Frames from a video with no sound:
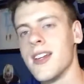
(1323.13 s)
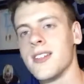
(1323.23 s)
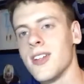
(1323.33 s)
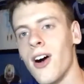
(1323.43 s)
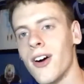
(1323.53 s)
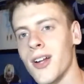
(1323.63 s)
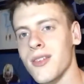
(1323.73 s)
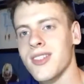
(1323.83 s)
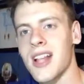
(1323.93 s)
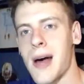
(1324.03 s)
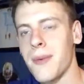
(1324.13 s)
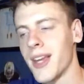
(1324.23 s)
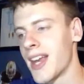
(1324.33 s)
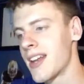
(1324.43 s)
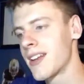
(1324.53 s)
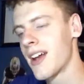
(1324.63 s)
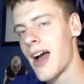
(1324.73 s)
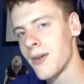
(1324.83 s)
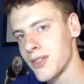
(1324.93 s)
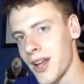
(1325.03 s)
Sorry it was sloppy again.
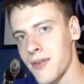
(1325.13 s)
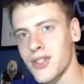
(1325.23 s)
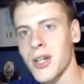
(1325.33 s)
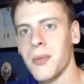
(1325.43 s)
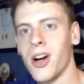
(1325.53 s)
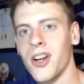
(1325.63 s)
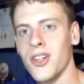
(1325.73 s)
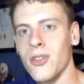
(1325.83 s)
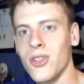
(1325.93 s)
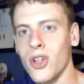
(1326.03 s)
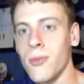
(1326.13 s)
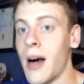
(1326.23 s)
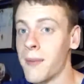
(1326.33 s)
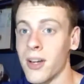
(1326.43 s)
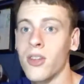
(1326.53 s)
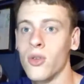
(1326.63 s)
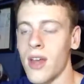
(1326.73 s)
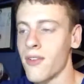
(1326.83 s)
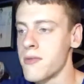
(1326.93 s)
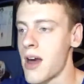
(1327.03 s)
I was live streaming on YouTube. I'm going to do
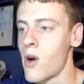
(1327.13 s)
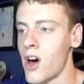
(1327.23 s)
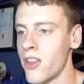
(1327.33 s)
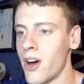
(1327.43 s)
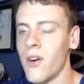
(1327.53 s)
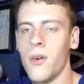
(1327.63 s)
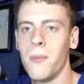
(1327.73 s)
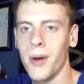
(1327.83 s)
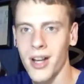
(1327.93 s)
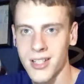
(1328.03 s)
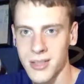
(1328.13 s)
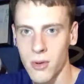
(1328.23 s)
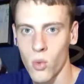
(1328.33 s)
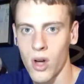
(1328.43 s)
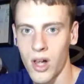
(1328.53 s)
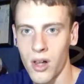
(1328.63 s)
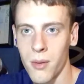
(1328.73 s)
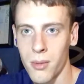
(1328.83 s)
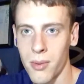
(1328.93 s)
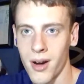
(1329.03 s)
that from now on though. But it's going to be well
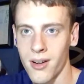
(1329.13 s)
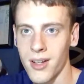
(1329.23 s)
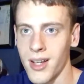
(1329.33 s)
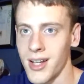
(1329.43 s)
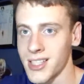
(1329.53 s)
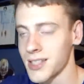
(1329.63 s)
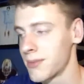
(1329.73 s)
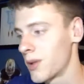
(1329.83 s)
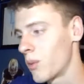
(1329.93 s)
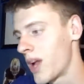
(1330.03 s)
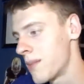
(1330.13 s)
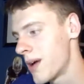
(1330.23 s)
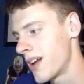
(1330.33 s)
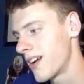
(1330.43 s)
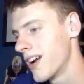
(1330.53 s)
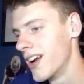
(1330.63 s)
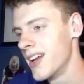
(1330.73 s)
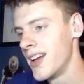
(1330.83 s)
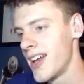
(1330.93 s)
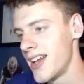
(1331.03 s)
prepared. It's going to be way better.
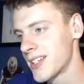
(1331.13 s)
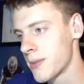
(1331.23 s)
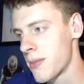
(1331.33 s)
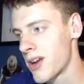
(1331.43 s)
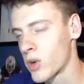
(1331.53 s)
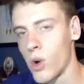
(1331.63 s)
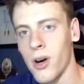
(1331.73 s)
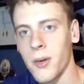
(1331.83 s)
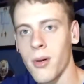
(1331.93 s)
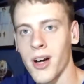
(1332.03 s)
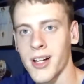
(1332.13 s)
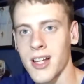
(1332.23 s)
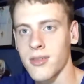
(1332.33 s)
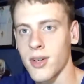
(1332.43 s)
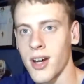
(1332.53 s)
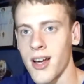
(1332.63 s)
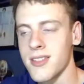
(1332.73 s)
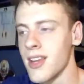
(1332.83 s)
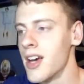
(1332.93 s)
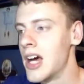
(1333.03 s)
And it's going to be a better quality podcast for you guys.
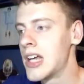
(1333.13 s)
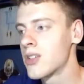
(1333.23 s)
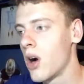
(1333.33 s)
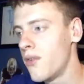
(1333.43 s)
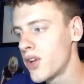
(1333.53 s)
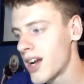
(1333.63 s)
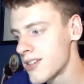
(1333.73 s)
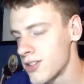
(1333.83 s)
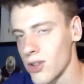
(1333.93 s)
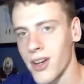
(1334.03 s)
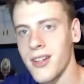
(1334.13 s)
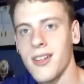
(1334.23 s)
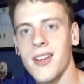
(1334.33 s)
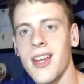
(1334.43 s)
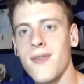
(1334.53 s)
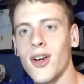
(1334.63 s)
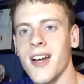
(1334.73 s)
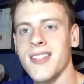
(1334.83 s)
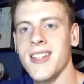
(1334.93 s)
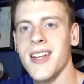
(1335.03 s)
So hopefully you guys enjoyed. If you
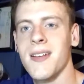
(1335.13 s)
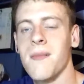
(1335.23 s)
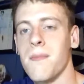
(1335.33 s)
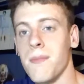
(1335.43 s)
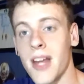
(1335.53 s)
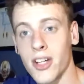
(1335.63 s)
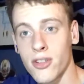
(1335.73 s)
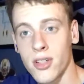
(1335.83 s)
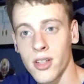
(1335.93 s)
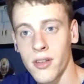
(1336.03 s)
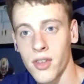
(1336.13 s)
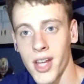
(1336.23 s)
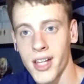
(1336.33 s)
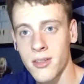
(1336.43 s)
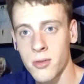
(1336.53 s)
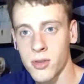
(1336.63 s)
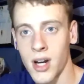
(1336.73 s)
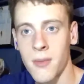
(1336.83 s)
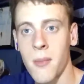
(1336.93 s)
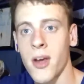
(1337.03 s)
guys did, make sure to leave a like and
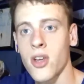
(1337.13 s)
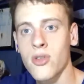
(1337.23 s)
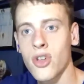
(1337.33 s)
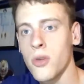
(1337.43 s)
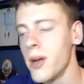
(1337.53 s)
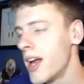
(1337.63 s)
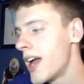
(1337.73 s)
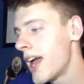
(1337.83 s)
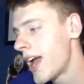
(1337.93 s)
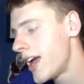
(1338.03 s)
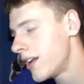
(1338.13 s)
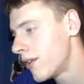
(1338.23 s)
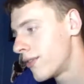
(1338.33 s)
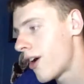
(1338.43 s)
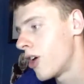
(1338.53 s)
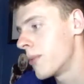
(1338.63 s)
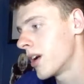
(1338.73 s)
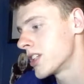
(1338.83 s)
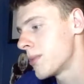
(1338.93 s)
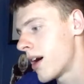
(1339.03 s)
subscribe on my YouTube. And follow me
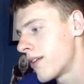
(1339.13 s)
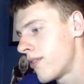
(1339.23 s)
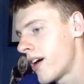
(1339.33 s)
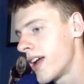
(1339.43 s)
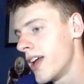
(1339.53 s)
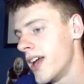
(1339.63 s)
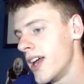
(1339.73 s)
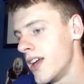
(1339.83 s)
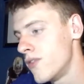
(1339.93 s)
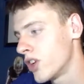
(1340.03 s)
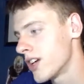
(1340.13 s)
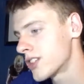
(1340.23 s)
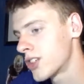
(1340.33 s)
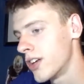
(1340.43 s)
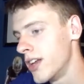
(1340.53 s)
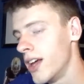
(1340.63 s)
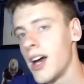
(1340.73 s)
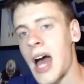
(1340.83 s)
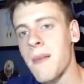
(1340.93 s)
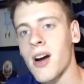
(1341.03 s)
on Spotify if you guys could.
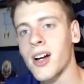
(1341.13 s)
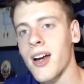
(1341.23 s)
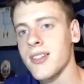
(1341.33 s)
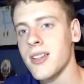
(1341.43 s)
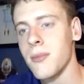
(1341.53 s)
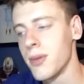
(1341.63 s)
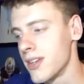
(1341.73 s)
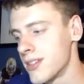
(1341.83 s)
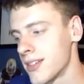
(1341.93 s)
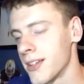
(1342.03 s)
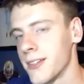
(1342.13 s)
I'm out, guys. Peace.